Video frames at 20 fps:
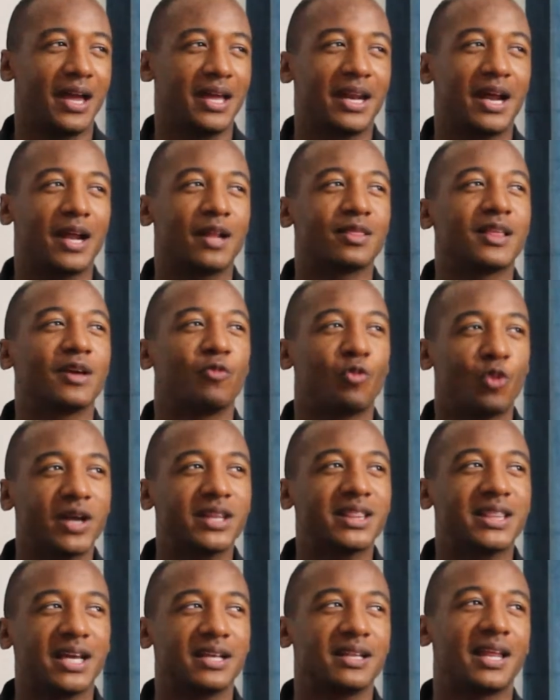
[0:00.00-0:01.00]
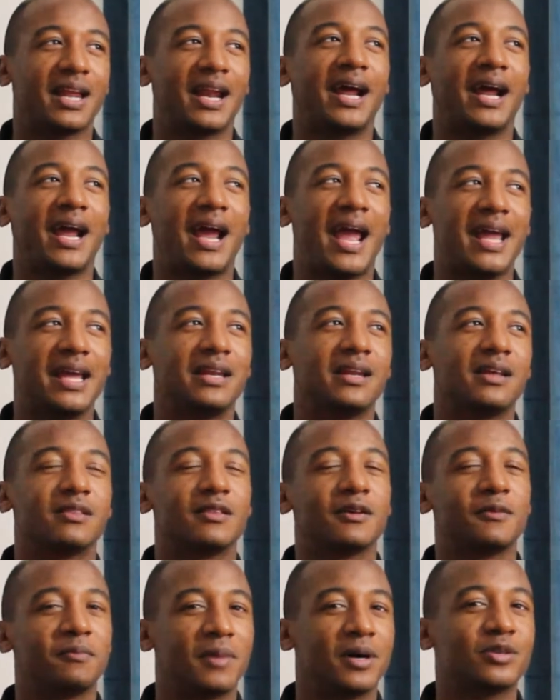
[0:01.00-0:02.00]
and the one thing that I hated
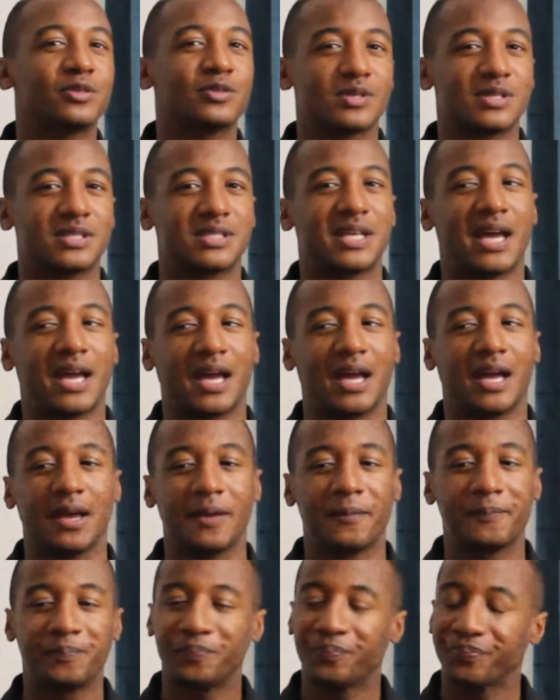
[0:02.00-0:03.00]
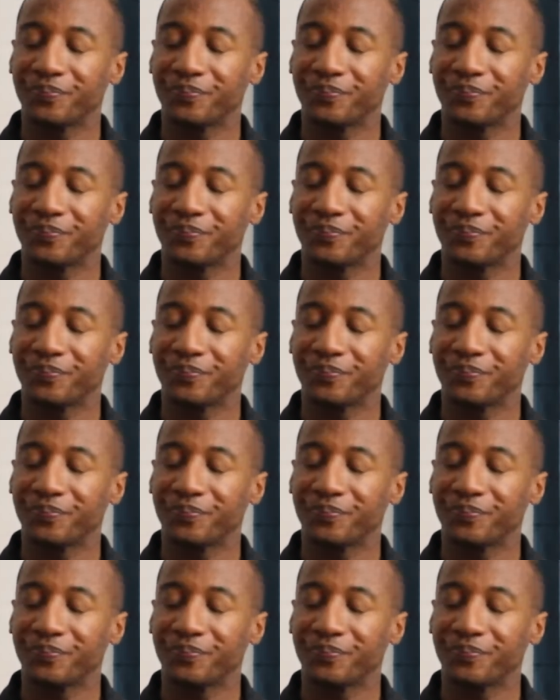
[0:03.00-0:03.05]
the most was that